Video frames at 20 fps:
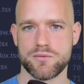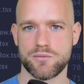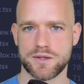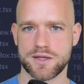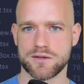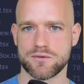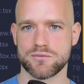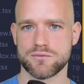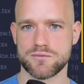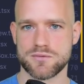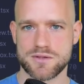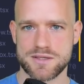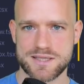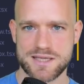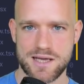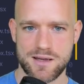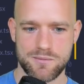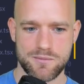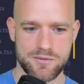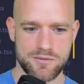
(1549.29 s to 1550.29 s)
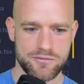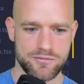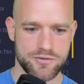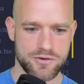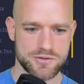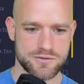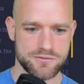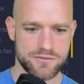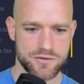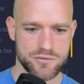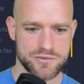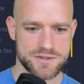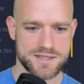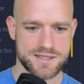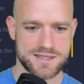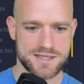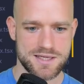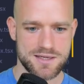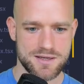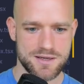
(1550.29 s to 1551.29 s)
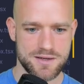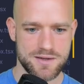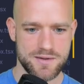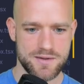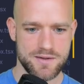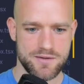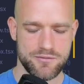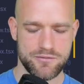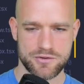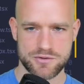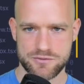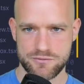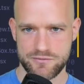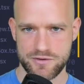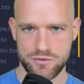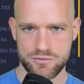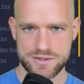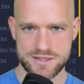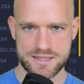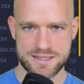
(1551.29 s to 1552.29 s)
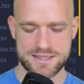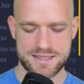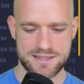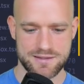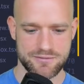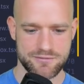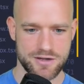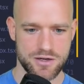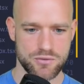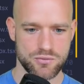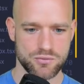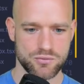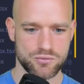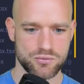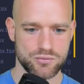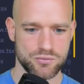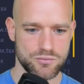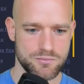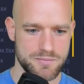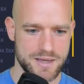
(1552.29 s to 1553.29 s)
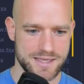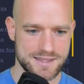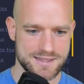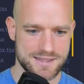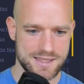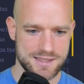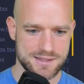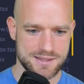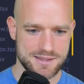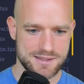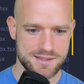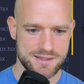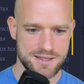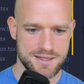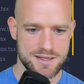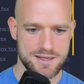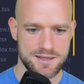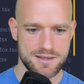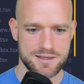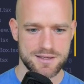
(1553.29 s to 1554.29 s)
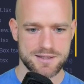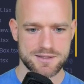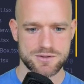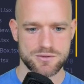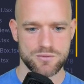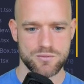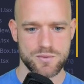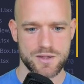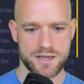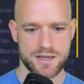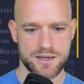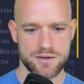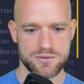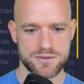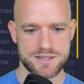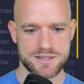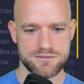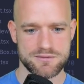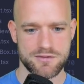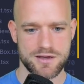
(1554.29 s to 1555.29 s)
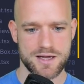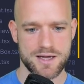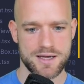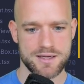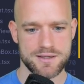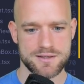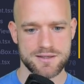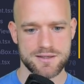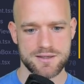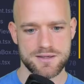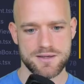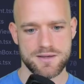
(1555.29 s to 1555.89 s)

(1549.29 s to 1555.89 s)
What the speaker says: We need to do the same for the velocity value to make sense. And so we are going to divide